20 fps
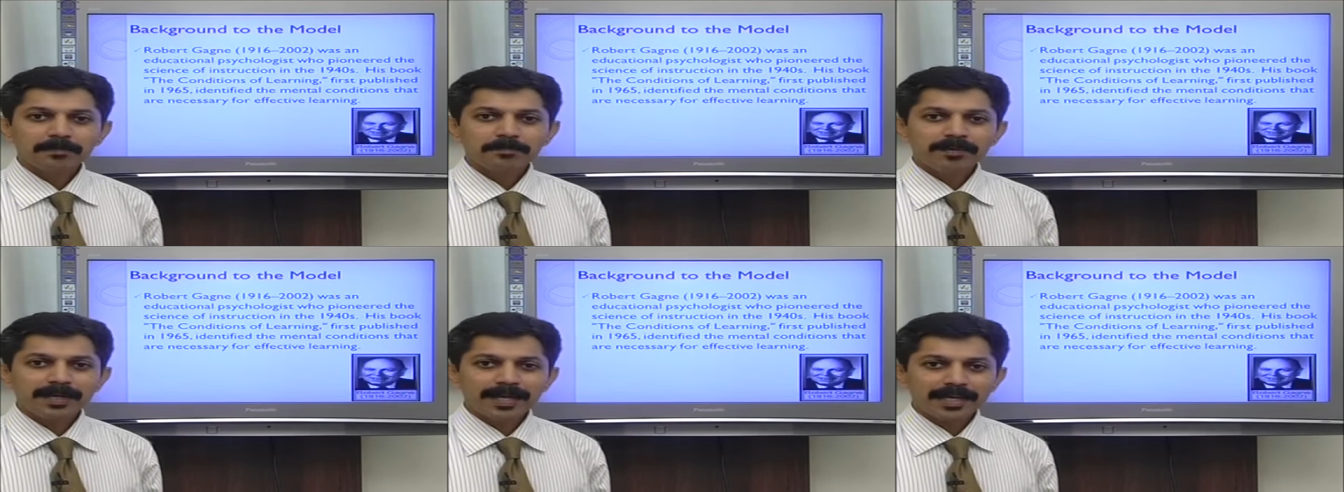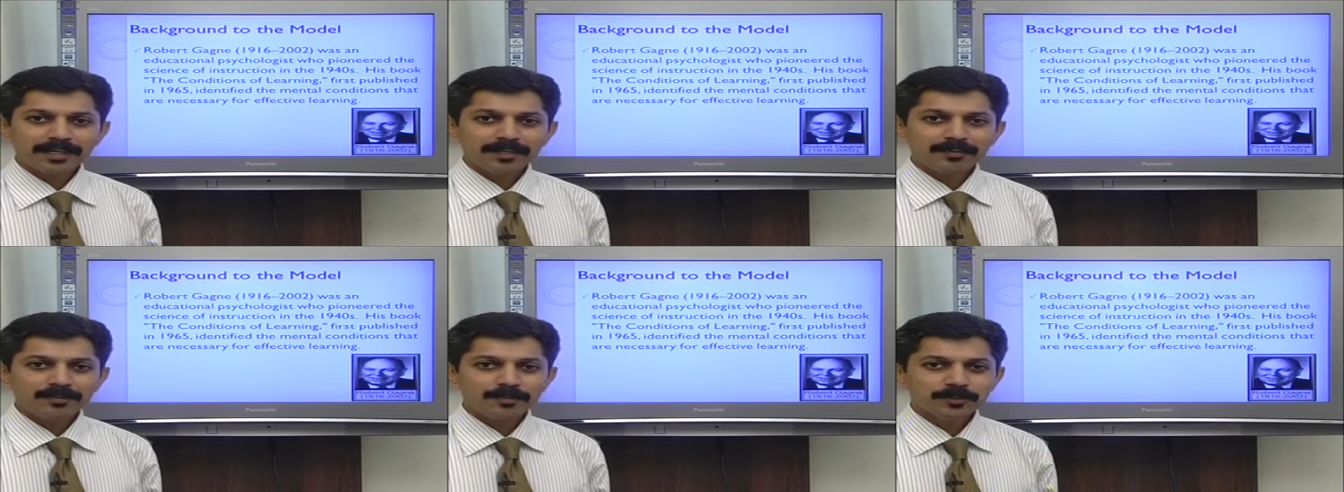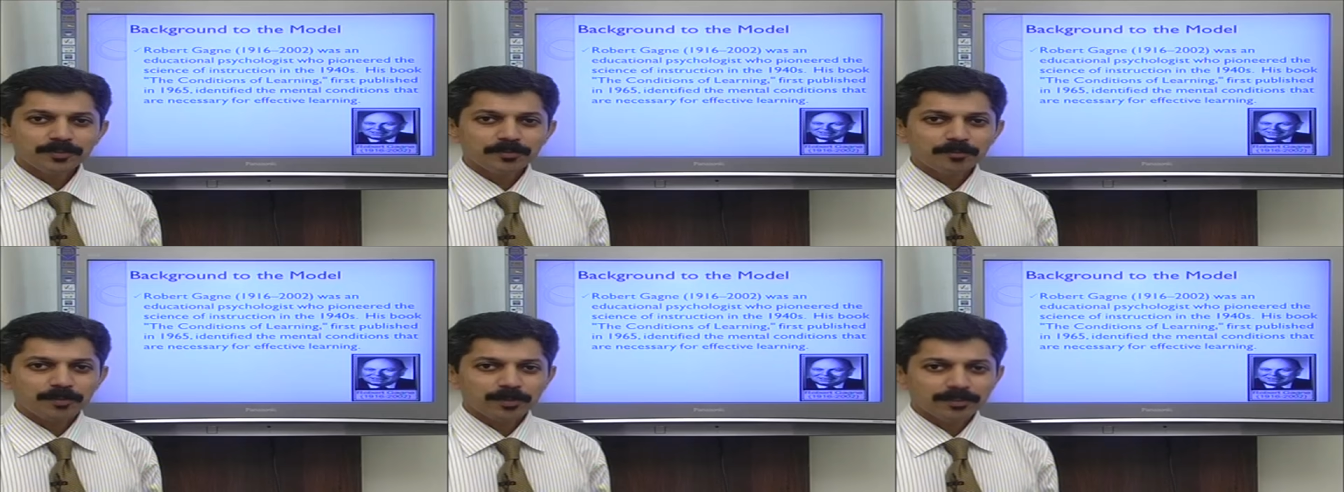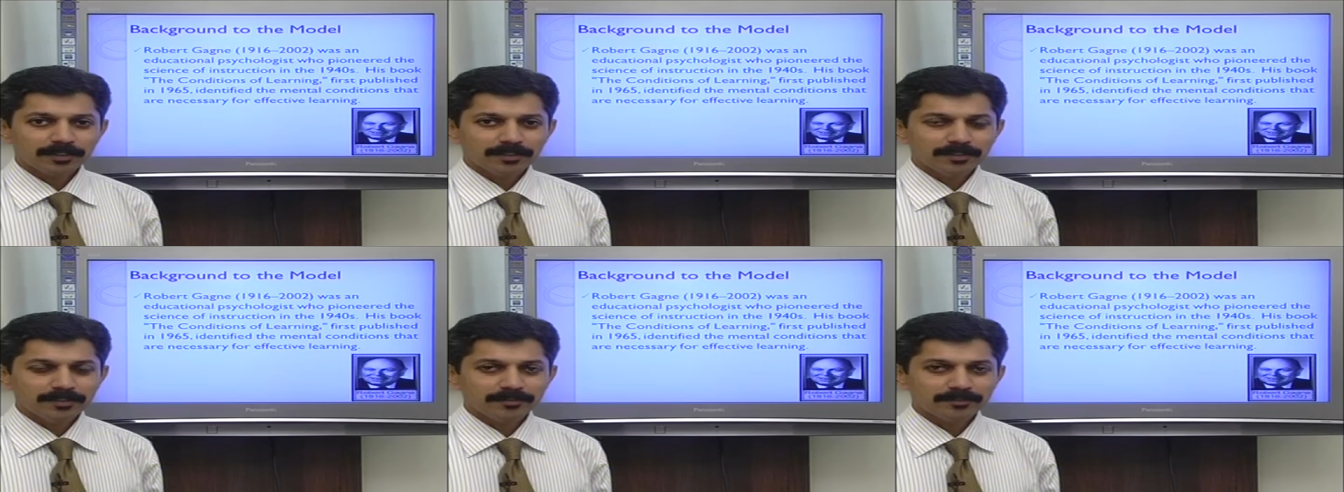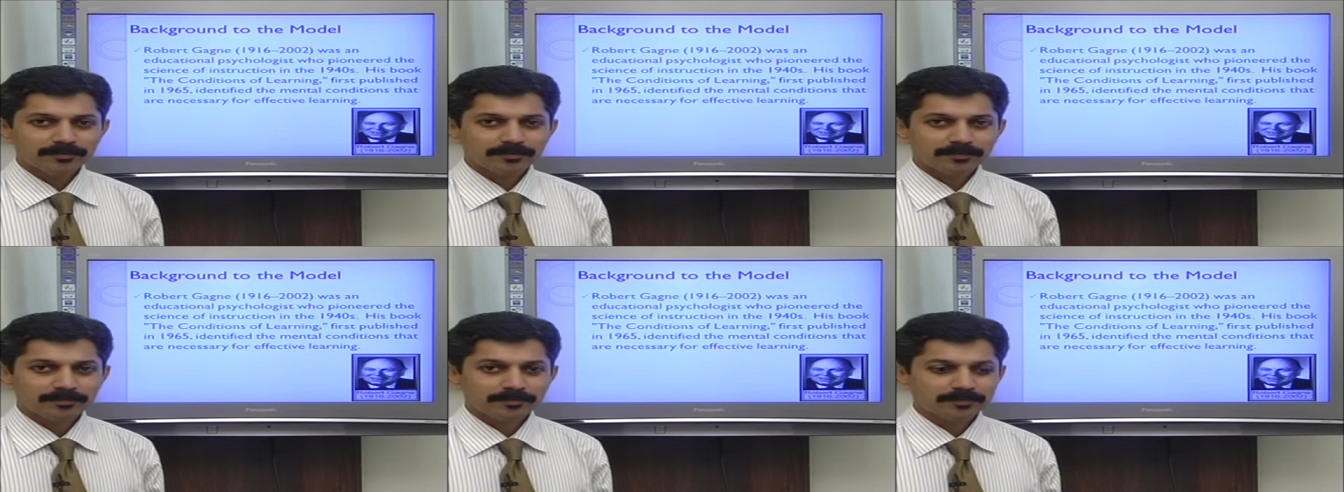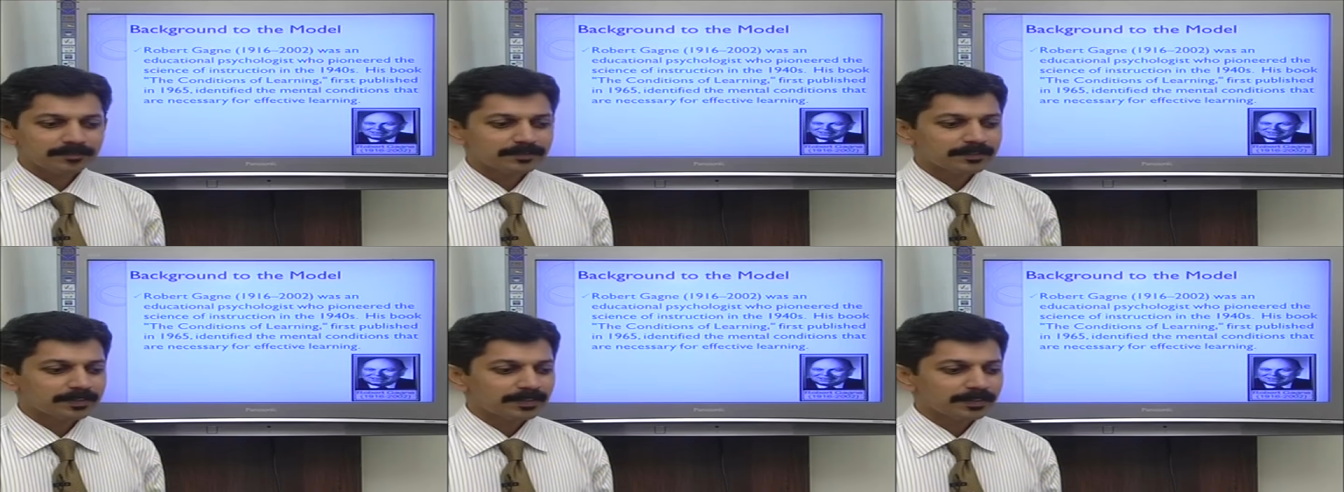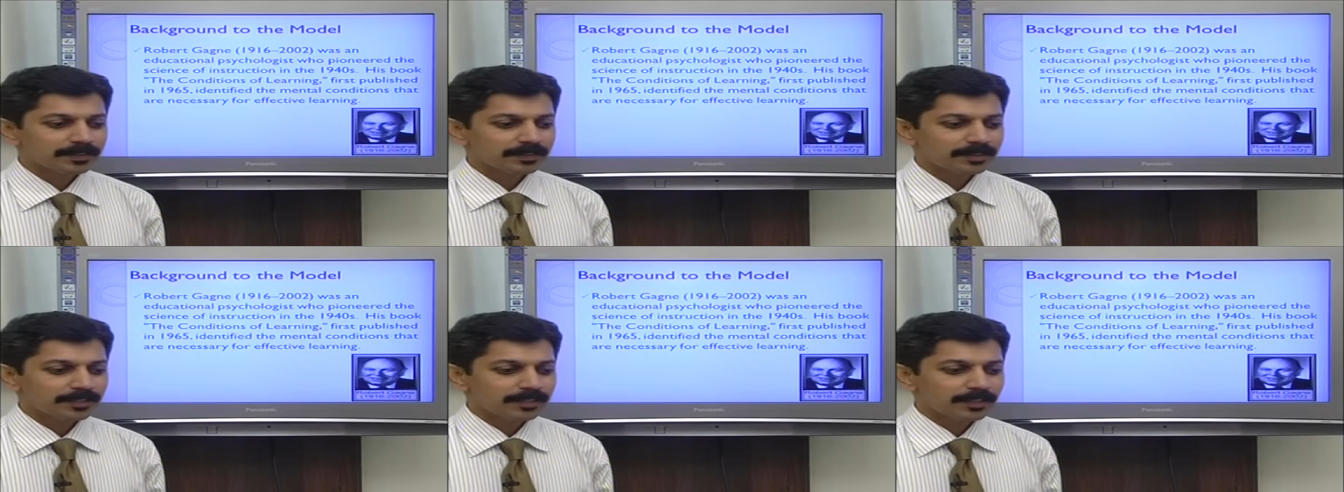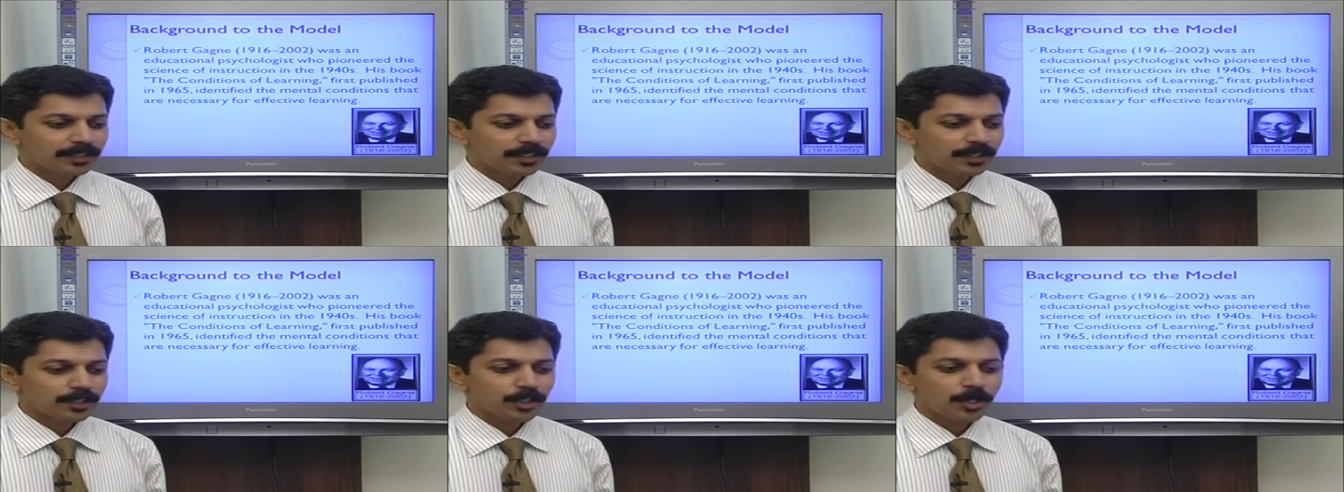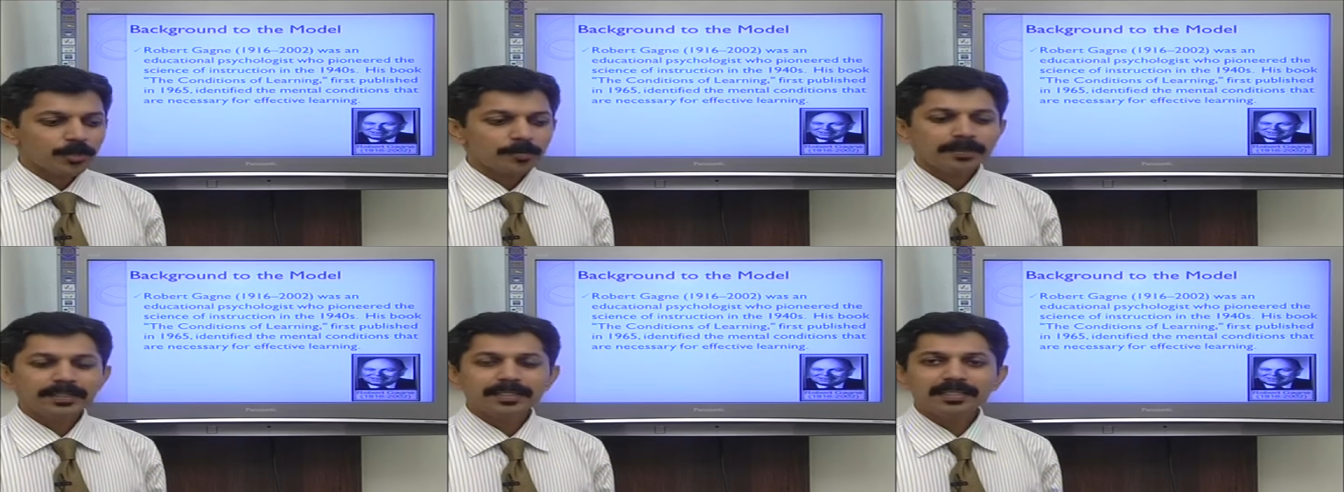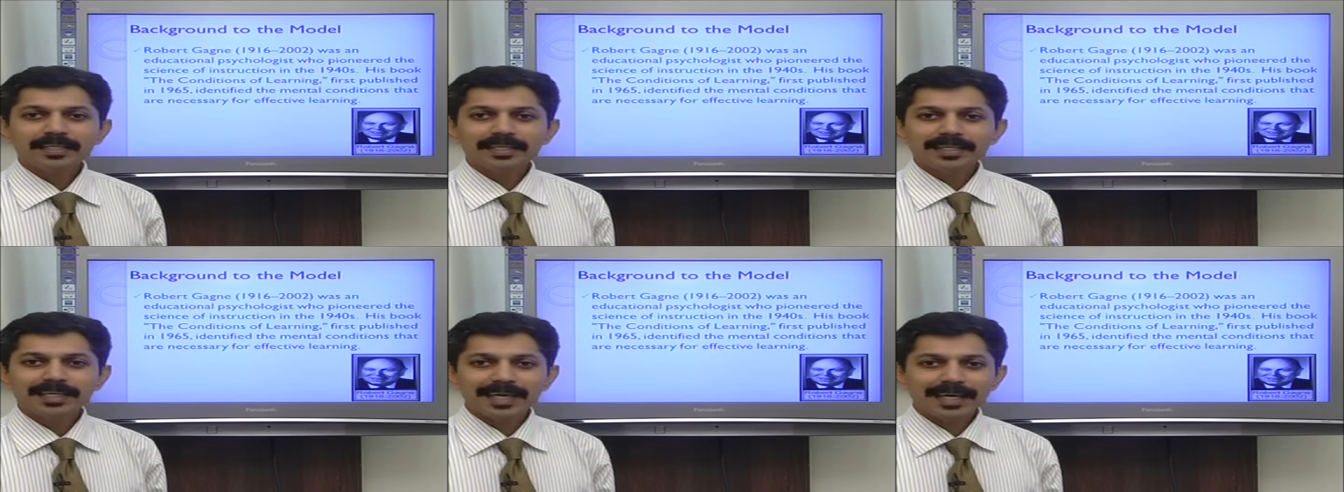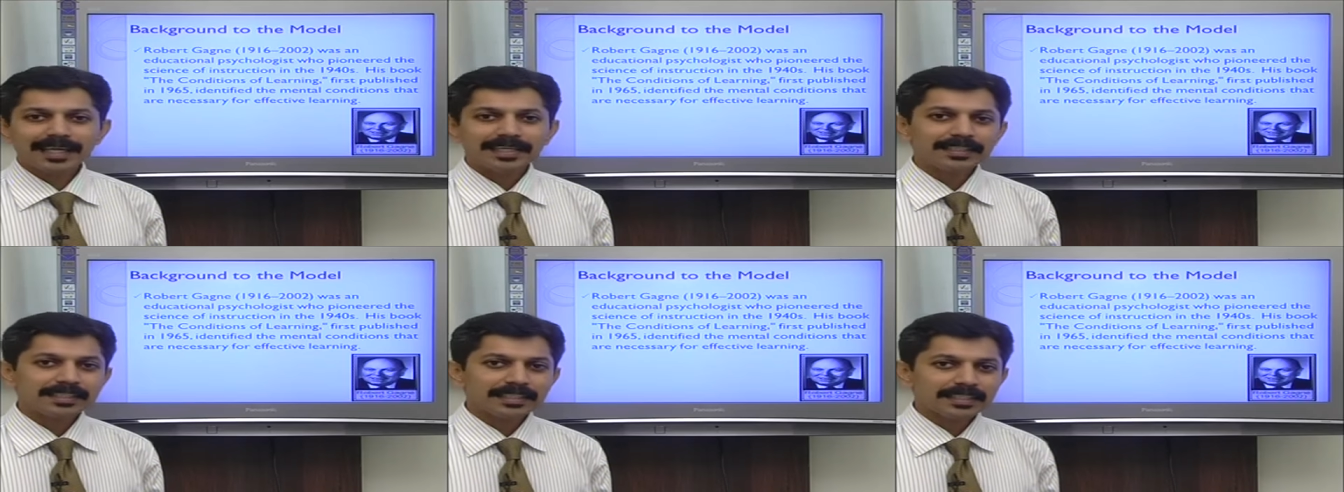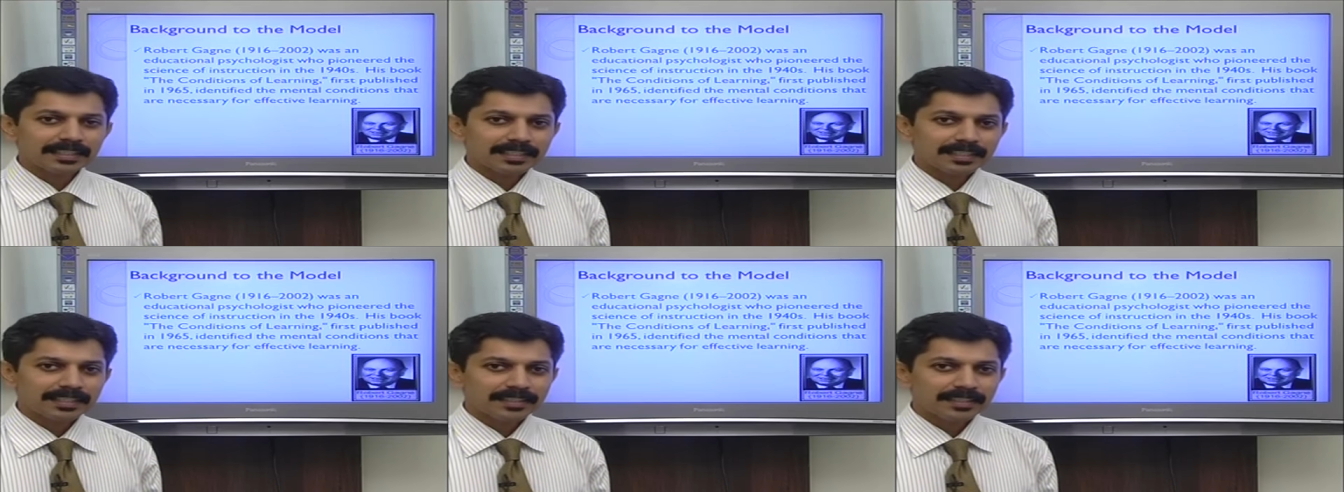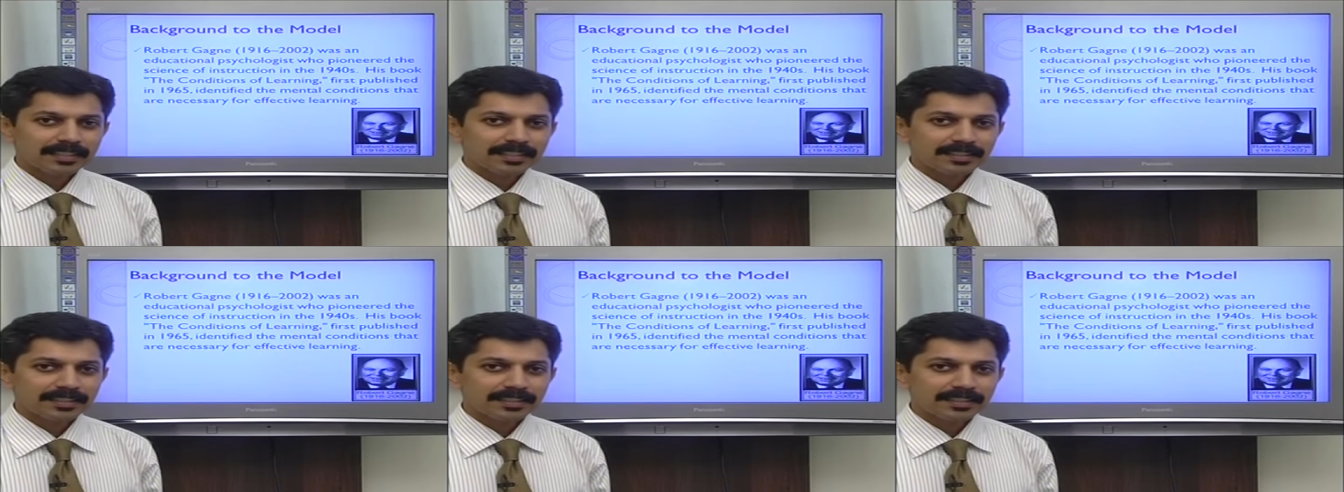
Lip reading: A background to the model: Robert Gagne.